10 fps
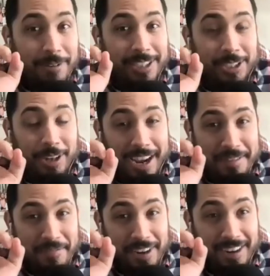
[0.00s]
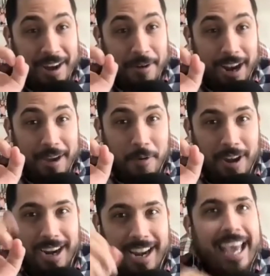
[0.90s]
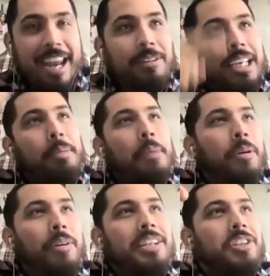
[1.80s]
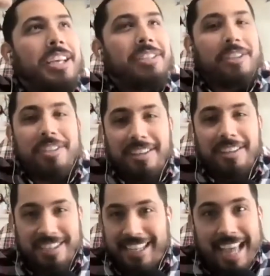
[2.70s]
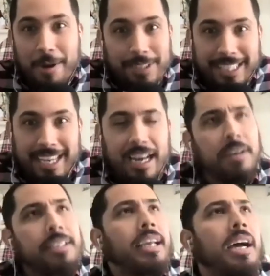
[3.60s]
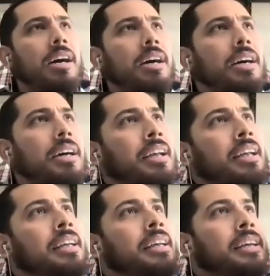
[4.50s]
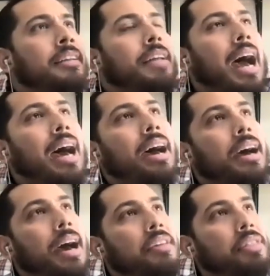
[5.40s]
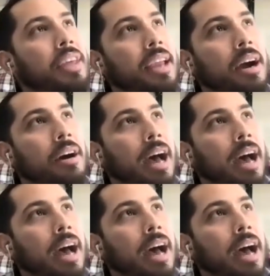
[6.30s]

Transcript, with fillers: was trying to figure out what I wanted. And it was like pepperoni, cheese, or sausage. Like that was it. And I was like, Uh, uh I think I'll